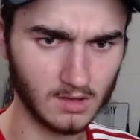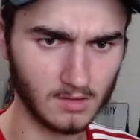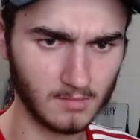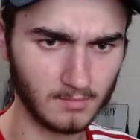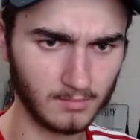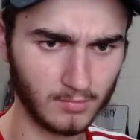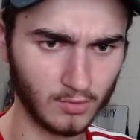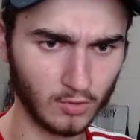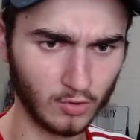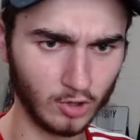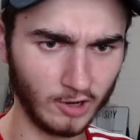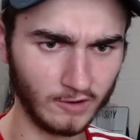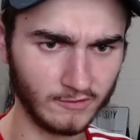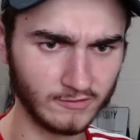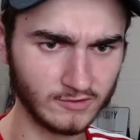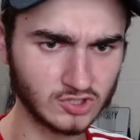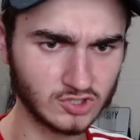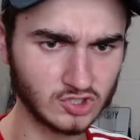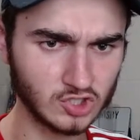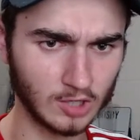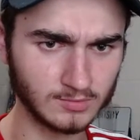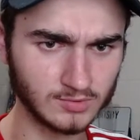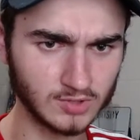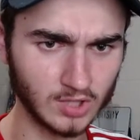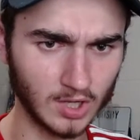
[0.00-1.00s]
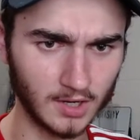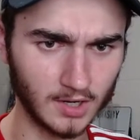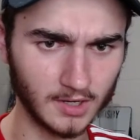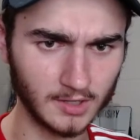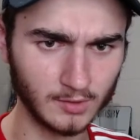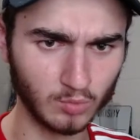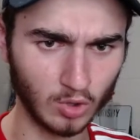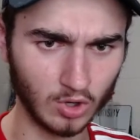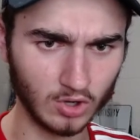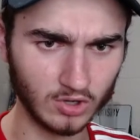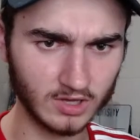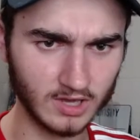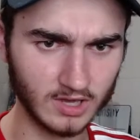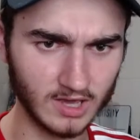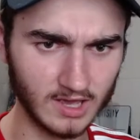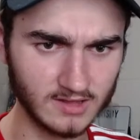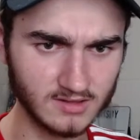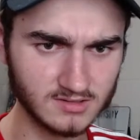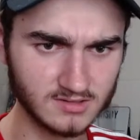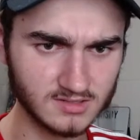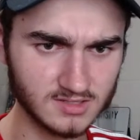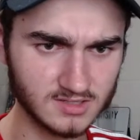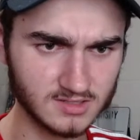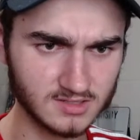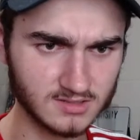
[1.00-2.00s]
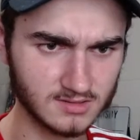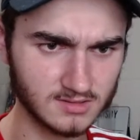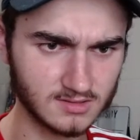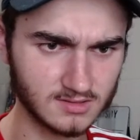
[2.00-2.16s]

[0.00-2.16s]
Ball over the top to Ollie Watkins.